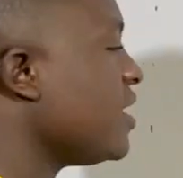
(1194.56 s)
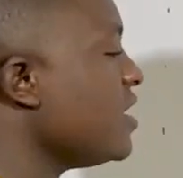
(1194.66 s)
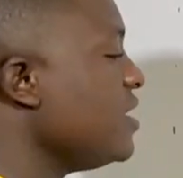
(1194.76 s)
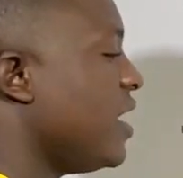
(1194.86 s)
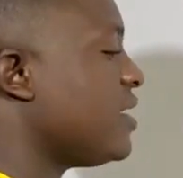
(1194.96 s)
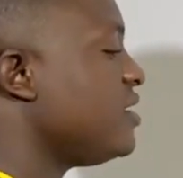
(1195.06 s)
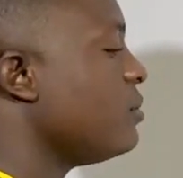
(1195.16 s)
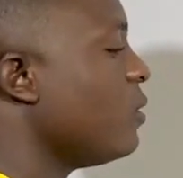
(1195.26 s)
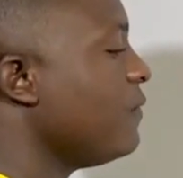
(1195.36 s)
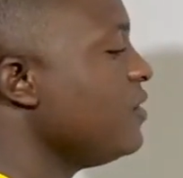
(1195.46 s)
taking the
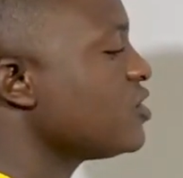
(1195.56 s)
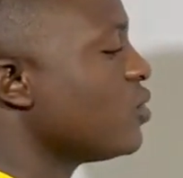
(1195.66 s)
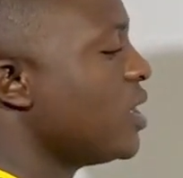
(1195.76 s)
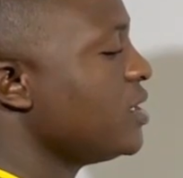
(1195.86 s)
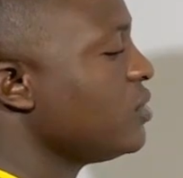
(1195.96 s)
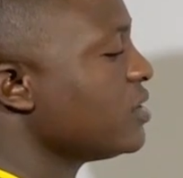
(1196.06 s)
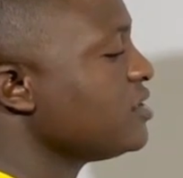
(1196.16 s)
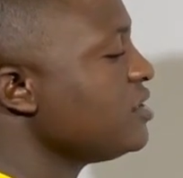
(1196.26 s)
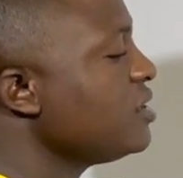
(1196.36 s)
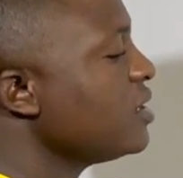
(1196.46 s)
LCM of this one, you can
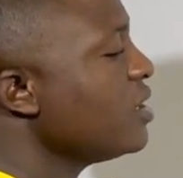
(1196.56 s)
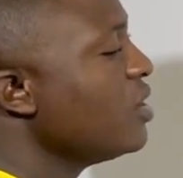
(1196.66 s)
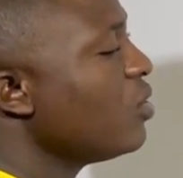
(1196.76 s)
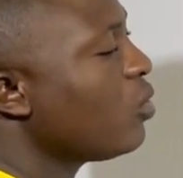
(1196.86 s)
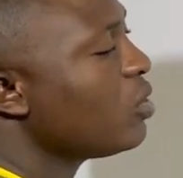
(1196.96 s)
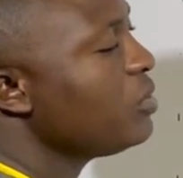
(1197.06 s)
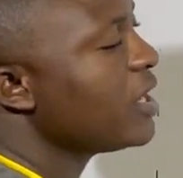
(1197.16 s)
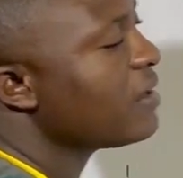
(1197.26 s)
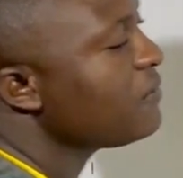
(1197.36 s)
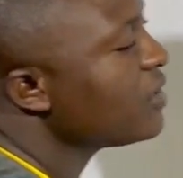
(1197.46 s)
see what we
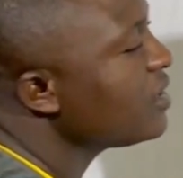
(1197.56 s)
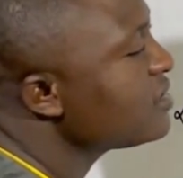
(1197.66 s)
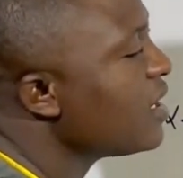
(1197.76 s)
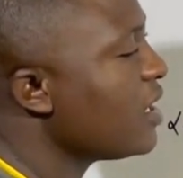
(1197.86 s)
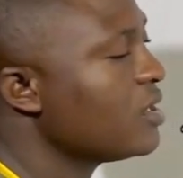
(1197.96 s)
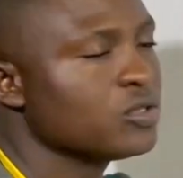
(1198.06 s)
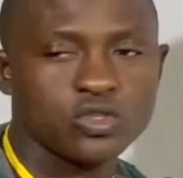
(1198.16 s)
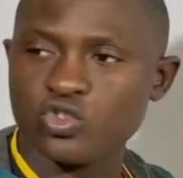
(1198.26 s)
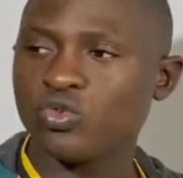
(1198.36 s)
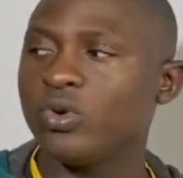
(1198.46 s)
have here is
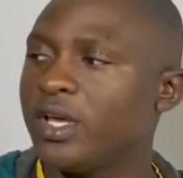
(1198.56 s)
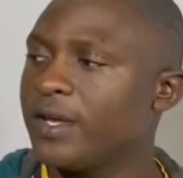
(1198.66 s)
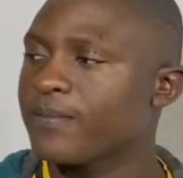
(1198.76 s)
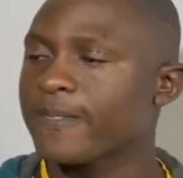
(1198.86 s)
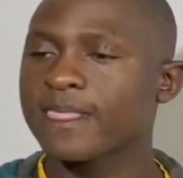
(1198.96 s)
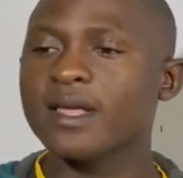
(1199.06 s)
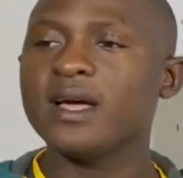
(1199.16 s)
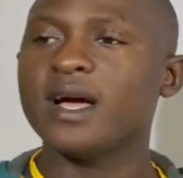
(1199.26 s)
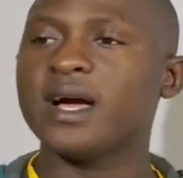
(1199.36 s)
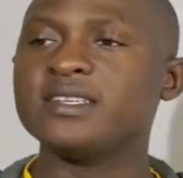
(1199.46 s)
2a.
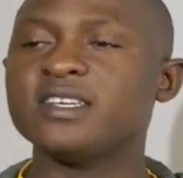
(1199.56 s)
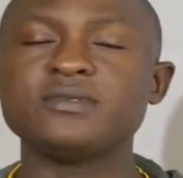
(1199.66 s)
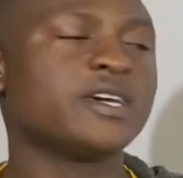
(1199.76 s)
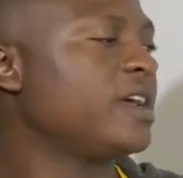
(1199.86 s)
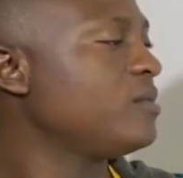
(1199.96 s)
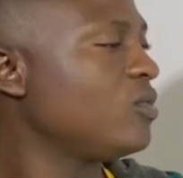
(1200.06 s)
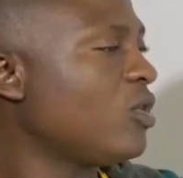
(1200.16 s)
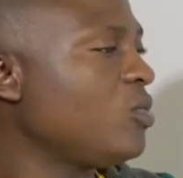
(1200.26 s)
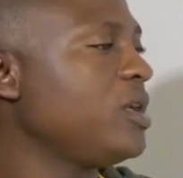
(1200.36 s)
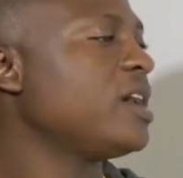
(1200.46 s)
At the same time,
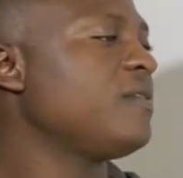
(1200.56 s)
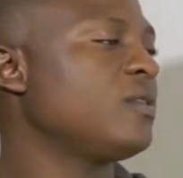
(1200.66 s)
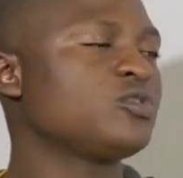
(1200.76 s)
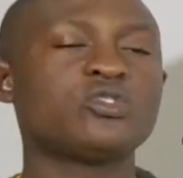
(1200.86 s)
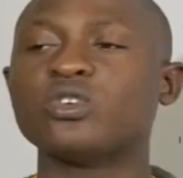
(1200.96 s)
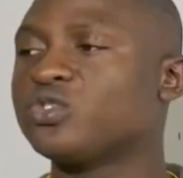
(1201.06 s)
what we have here also is